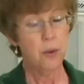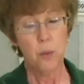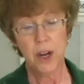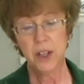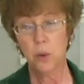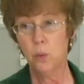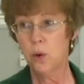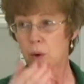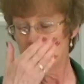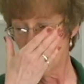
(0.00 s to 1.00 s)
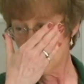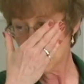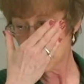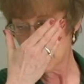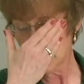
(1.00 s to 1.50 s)
One of the
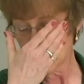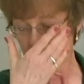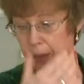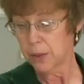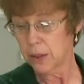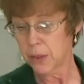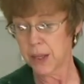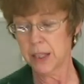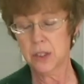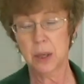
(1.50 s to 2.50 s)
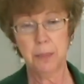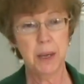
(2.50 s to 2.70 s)
most things that